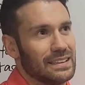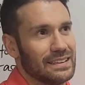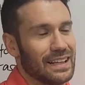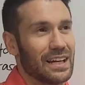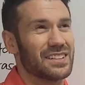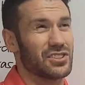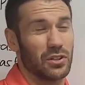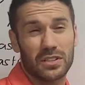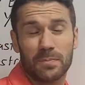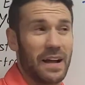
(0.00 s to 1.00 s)
like
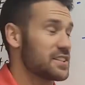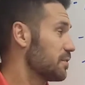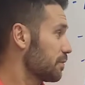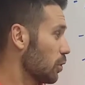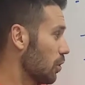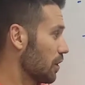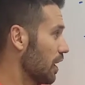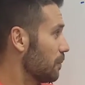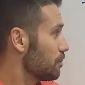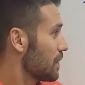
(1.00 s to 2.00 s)
certain spots of
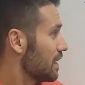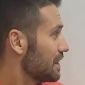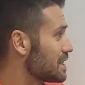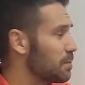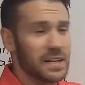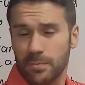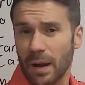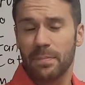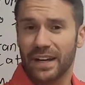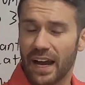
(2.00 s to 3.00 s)
Florida, these plans
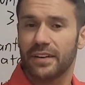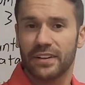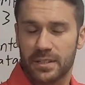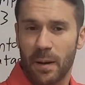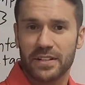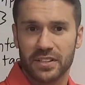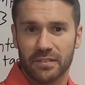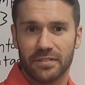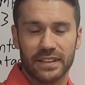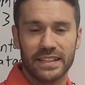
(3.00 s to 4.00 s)
might be kind of
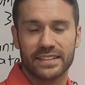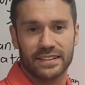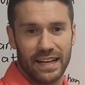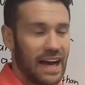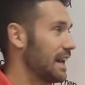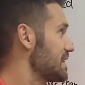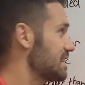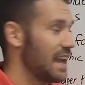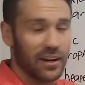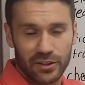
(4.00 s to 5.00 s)
expensive. These
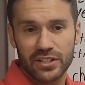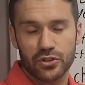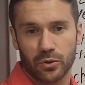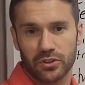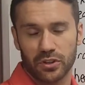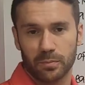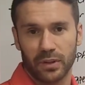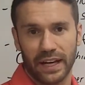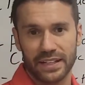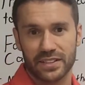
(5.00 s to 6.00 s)
non-ACA or these short-term
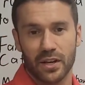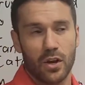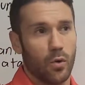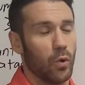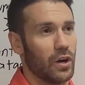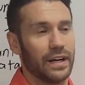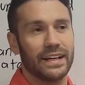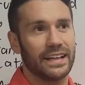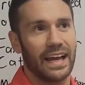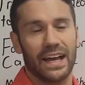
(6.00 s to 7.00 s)
plans. Where in
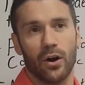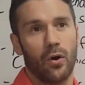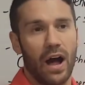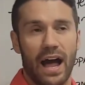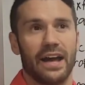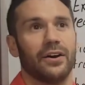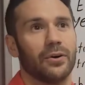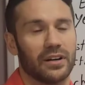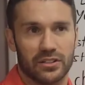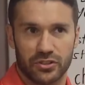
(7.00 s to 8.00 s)
Indiana, Ohio,
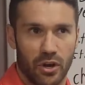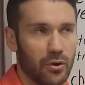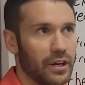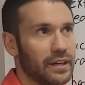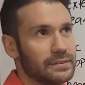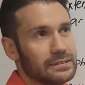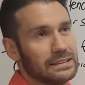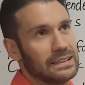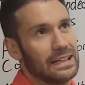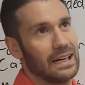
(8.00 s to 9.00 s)
Arizona,
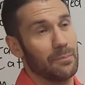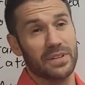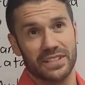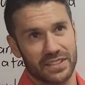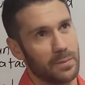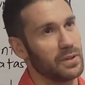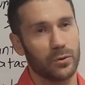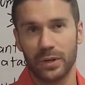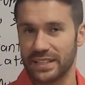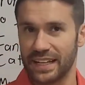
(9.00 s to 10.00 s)
uh, Mississippi,
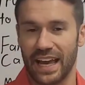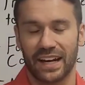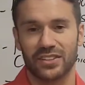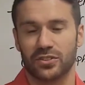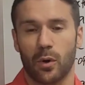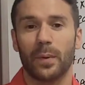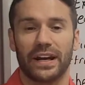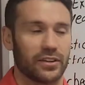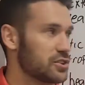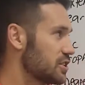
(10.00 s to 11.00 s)
Louisiana, so
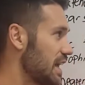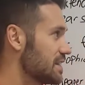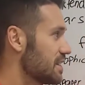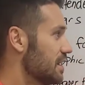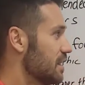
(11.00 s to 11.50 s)
many other states